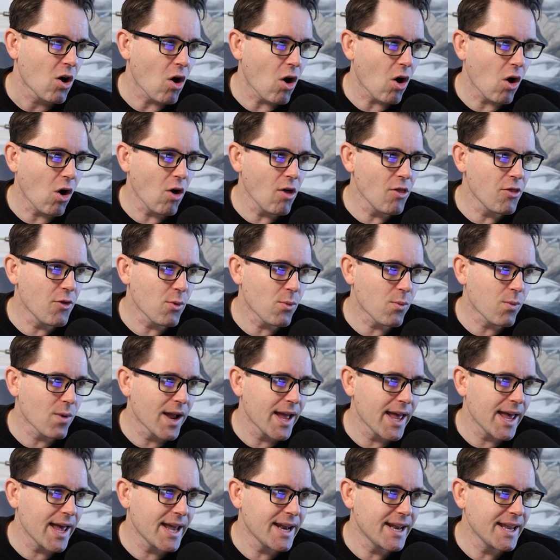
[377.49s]
All the
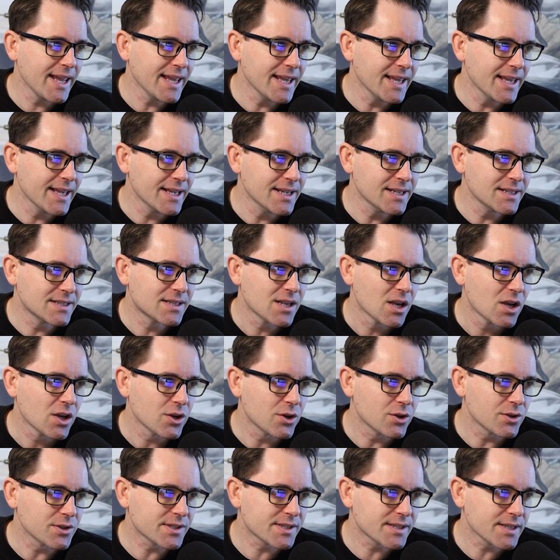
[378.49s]
red is
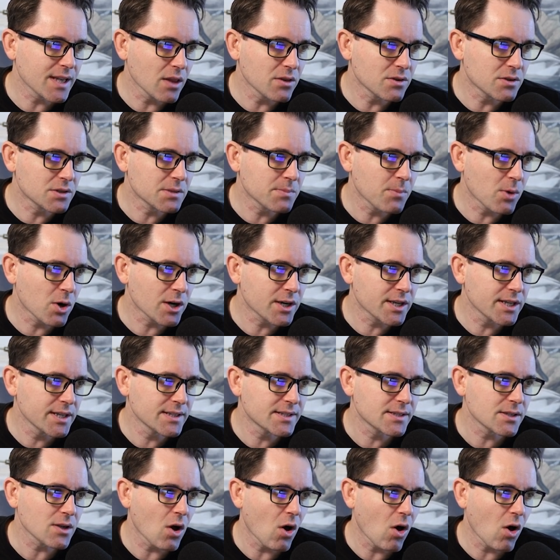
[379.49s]
your seller's markets.